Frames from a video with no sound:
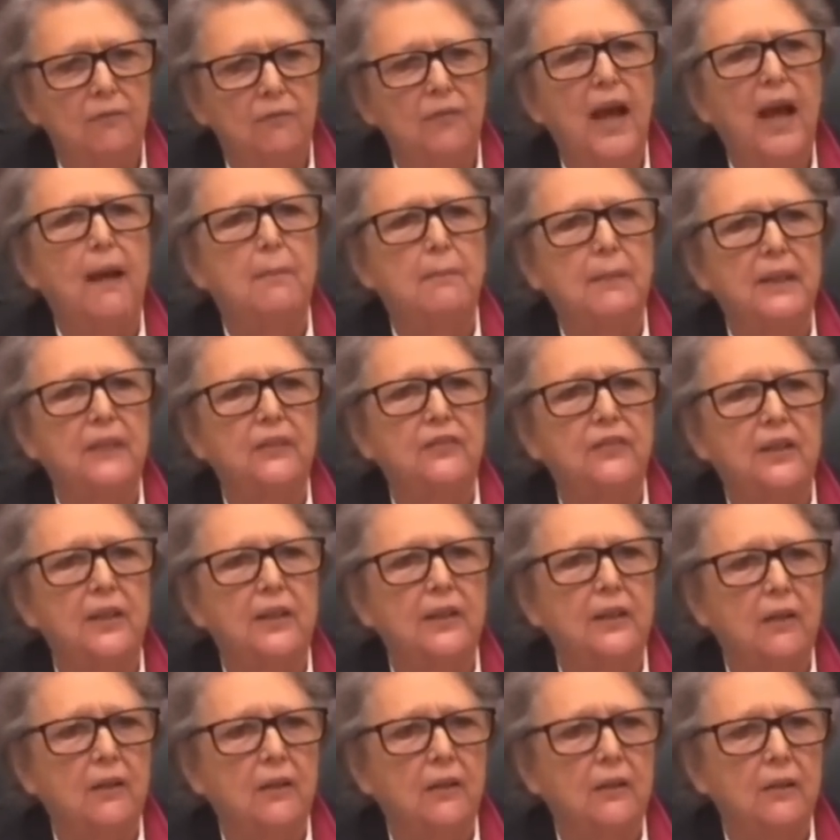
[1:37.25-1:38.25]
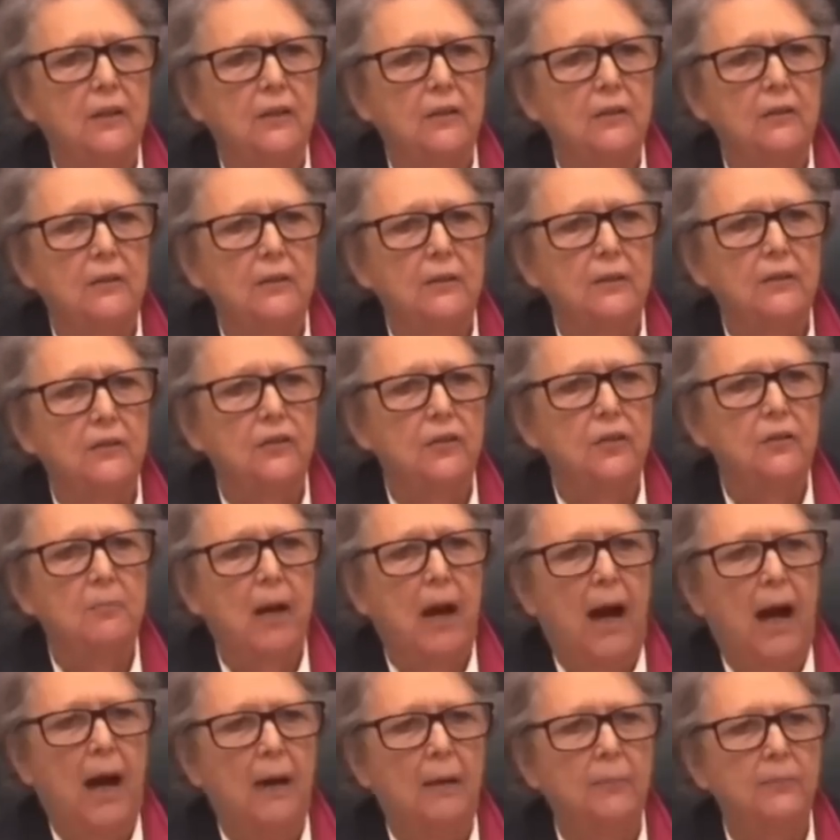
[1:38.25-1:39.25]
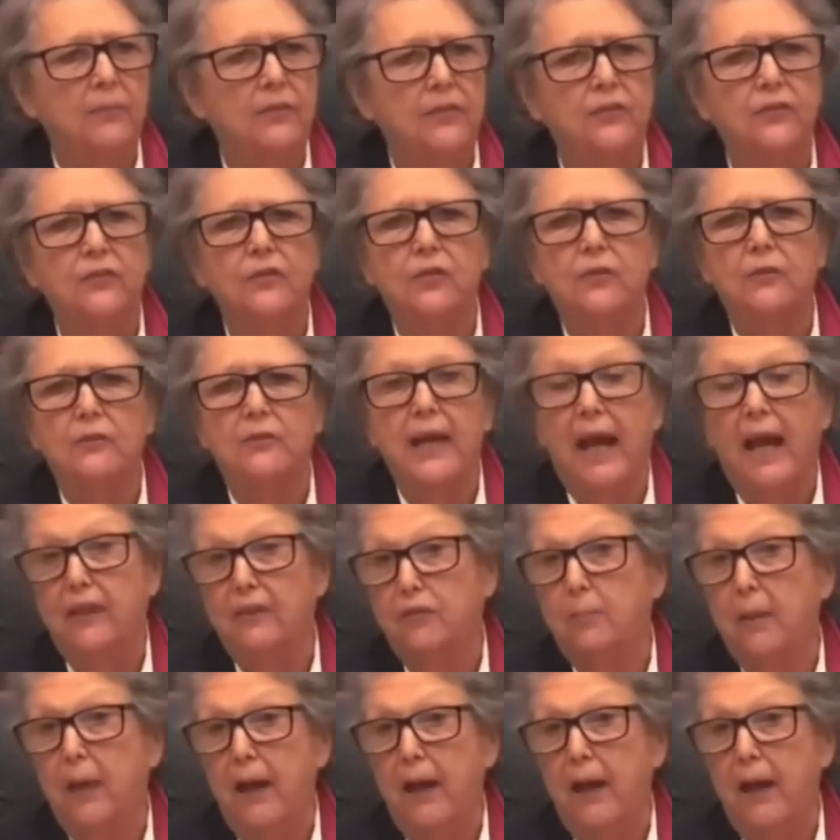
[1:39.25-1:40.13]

Families can include 2 moms and 2 dads.